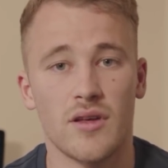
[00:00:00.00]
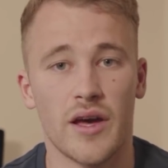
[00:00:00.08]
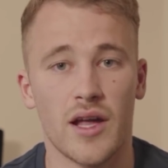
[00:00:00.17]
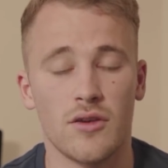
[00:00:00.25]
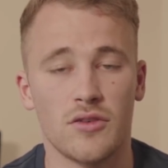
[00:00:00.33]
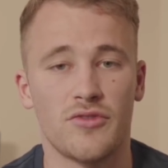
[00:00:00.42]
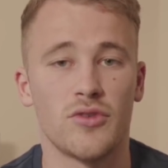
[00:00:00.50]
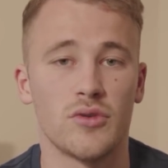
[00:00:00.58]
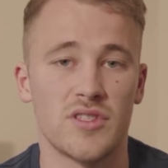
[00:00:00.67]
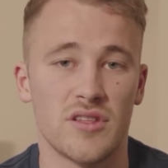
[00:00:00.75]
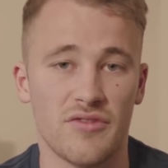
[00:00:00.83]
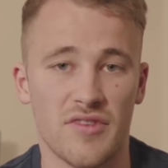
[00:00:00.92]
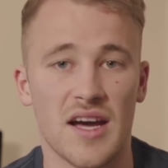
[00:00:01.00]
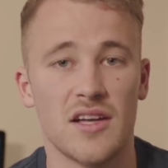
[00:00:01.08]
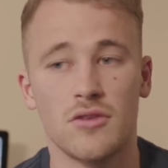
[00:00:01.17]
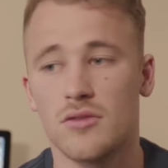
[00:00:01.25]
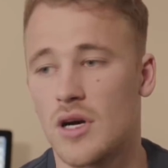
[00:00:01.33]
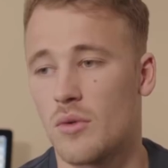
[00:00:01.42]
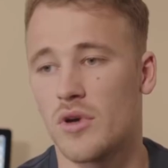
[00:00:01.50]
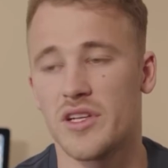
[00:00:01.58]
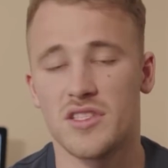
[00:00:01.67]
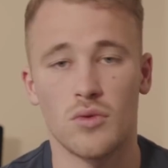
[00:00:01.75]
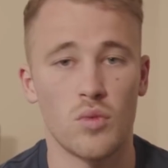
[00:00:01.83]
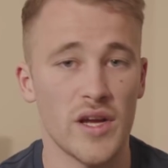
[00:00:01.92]
I looked forward to the final. I
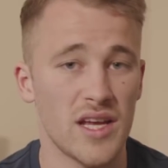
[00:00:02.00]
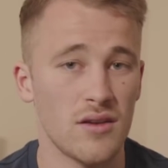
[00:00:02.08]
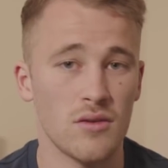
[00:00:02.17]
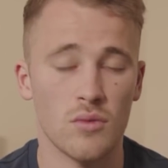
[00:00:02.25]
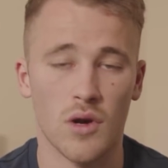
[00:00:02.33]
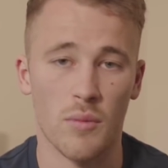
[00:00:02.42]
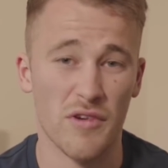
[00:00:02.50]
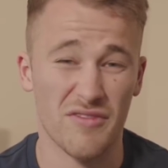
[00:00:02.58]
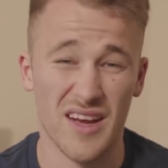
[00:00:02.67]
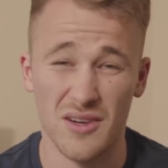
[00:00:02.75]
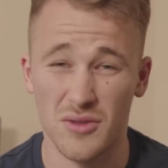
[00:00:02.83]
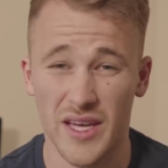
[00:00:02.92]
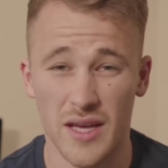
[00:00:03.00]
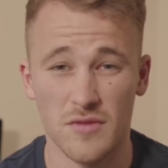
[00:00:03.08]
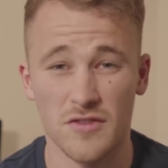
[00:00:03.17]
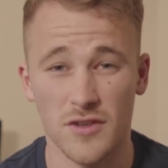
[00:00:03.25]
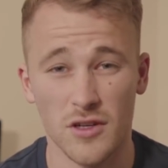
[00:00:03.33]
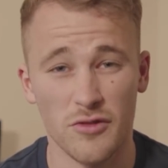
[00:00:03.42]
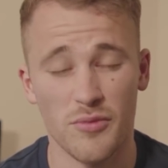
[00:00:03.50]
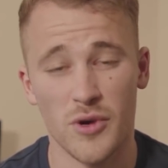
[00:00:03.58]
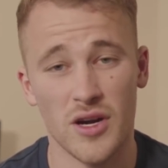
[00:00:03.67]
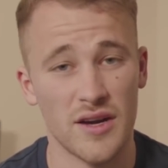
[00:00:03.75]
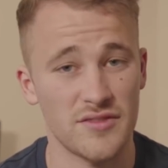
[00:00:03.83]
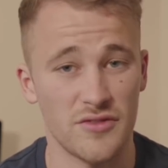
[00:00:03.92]
wanted to win one of my final games for
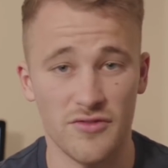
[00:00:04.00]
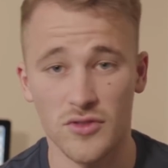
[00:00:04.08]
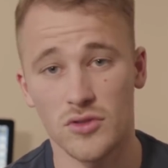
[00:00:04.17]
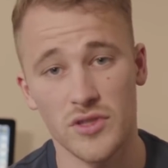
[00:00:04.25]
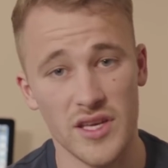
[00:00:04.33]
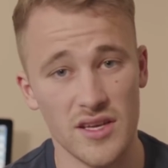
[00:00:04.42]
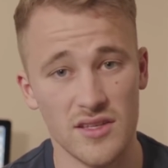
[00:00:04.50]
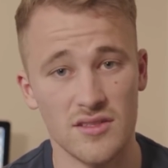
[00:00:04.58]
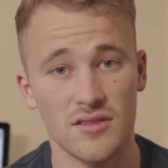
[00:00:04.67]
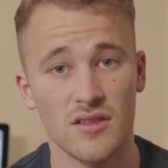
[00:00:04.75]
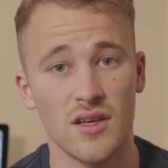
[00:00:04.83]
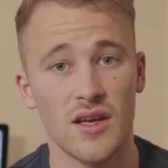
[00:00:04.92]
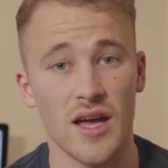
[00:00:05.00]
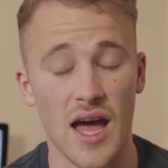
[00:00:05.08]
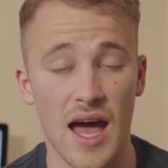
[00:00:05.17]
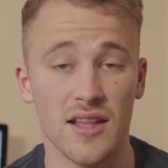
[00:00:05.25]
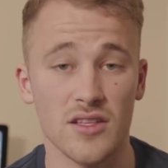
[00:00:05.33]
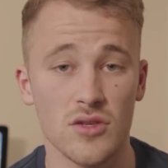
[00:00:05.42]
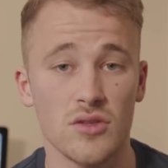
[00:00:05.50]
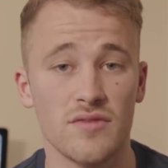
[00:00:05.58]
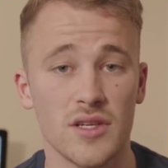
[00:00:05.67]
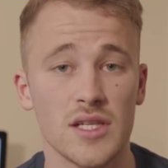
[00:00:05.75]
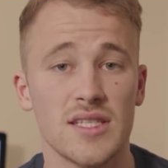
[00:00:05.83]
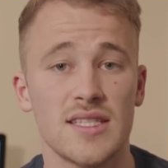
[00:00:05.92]
Loughborough after 4 years at the
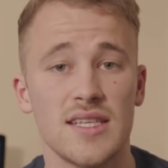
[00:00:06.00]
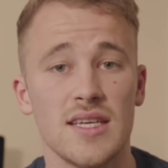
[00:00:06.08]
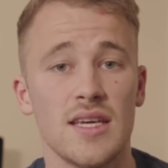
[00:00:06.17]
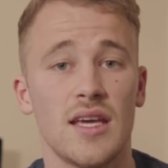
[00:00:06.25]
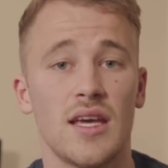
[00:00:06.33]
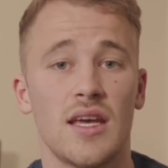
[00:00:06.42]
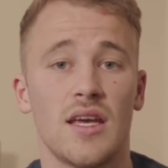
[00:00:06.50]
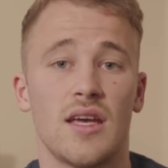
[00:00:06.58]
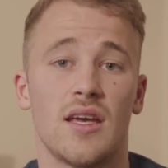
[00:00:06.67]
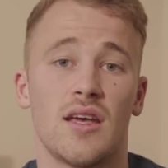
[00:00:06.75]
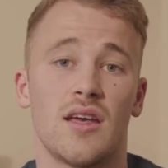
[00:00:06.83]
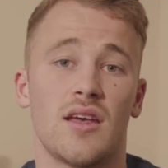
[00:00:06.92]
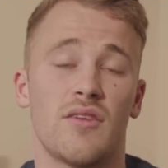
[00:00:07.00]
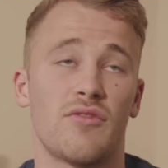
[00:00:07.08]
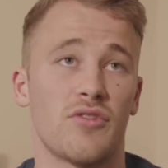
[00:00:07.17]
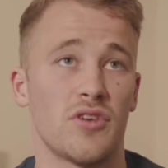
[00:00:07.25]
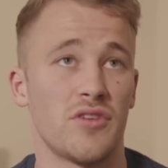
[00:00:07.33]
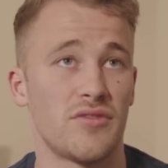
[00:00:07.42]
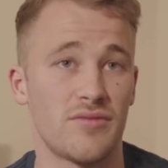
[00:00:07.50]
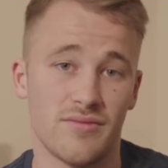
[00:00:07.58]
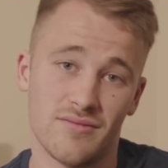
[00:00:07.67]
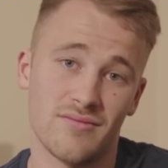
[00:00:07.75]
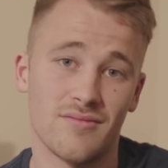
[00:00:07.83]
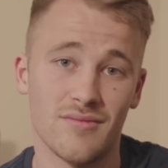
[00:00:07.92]
university, in front of
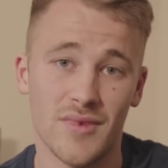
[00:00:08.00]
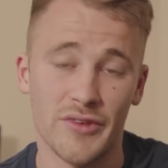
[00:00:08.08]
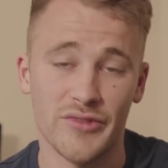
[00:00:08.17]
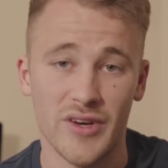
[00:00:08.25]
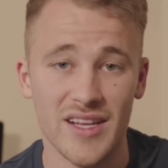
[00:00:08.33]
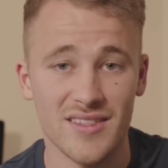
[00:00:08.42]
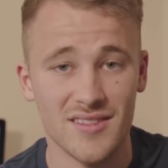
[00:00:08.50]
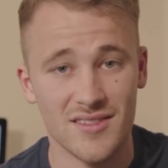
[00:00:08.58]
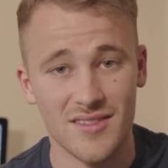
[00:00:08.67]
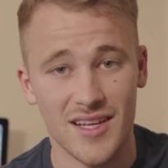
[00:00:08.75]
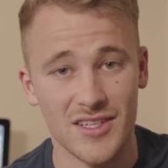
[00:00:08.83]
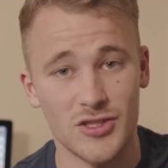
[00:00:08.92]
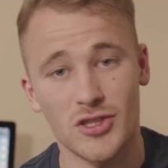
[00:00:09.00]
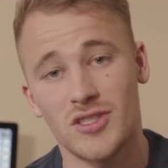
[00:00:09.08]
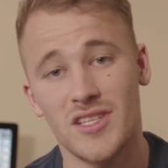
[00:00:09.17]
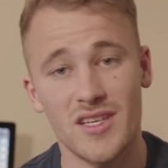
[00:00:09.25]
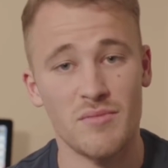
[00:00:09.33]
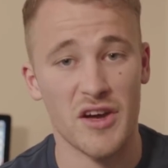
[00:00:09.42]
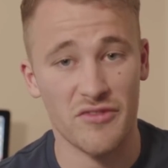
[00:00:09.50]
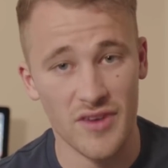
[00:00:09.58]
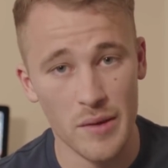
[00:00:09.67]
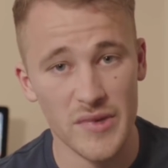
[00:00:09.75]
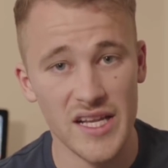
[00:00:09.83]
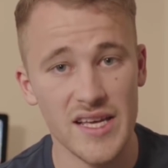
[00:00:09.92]
my friends like Jonny, my
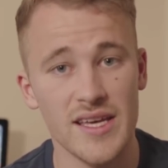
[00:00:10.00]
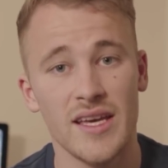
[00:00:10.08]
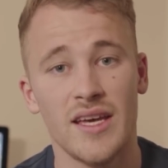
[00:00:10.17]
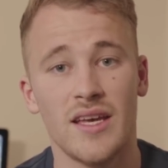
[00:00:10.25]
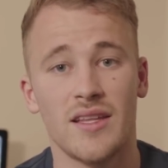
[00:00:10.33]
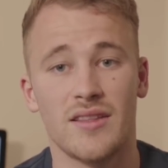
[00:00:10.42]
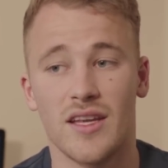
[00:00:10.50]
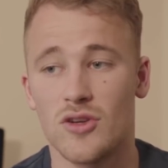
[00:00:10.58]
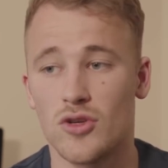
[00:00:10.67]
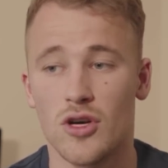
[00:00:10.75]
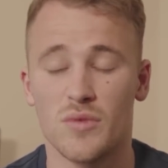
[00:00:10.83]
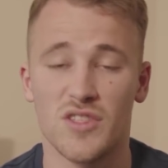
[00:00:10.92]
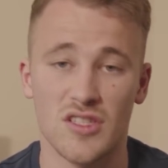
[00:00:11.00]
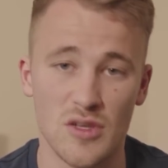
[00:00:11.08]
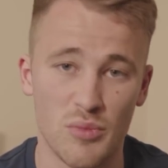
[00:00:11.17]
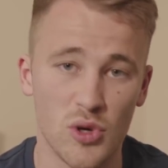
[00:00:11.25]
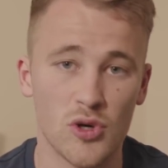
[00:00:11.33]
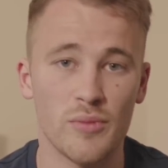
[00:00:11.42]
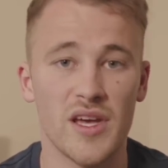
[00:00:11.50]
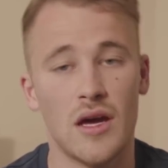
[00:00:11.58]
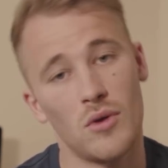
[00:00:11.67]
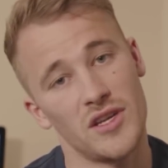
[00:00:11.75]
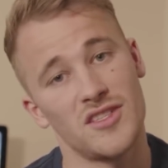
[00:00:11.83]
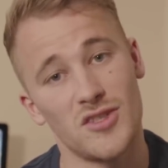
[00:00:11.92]
family. They'd all come to support me. I
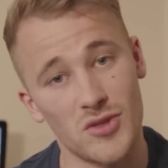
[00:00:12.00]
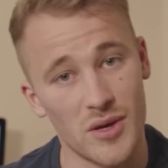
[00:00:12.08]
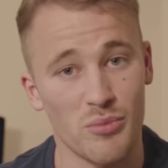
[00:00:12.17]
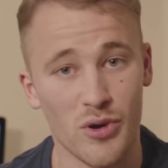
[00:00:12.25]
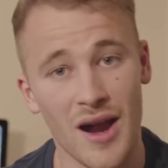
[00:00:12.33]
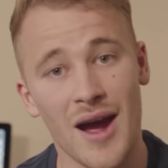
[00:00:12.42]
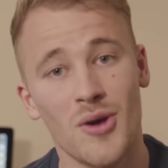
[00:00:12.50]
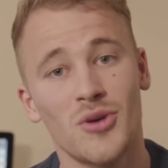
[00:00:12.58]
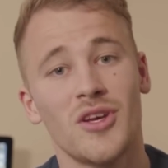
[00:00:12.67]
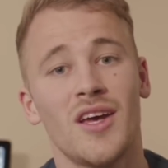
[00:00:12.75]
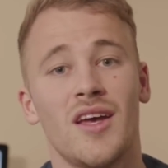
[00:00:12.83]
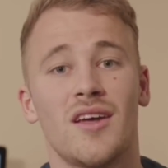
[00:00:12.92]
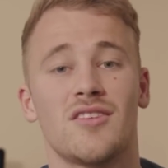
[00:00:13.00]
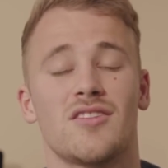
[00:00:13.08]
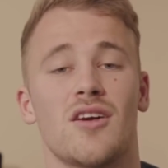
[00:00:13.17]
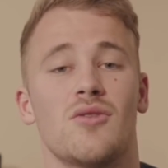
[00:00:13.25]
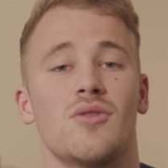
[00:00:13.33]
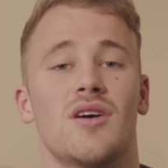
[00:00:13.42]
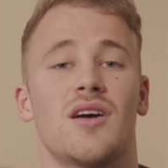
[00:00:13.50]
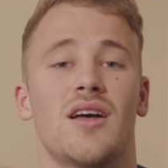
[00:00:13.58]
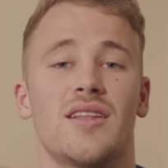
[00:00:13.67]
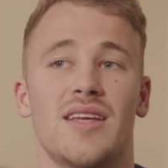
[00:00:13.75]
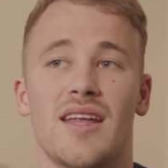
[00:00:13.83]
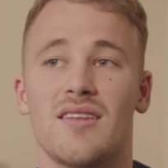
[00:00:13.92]
wanted to do them proud. So
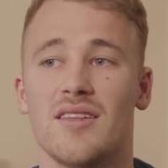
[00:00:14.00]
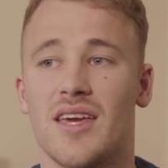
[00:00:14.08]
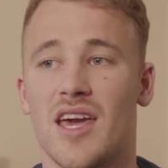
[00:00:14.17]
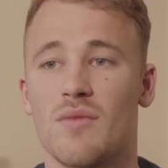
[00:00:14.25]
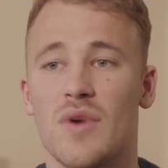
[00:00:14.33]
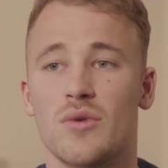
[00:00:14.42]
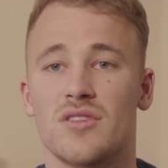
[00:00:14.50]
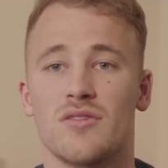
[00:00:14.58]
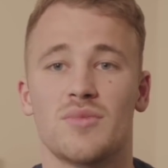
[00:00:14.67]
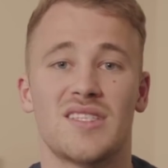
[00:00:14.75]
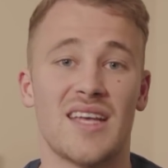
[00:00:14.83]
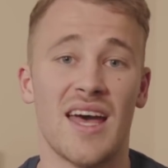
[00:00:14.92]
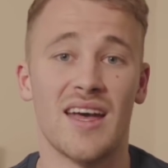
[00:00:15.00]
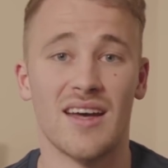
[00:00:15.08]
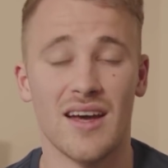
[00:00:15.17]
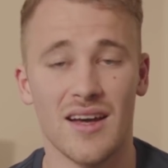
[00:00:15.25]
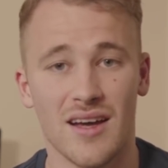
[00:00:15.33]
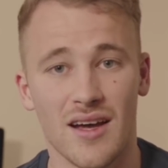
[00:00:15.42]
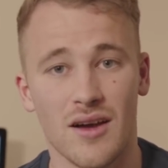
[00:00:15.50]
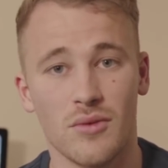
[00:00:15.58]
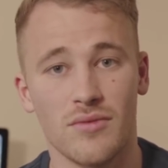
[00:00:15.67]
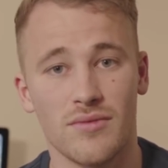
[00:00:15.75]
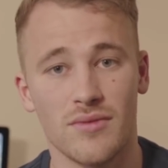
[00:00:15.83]
at the end of the game, I was upset. I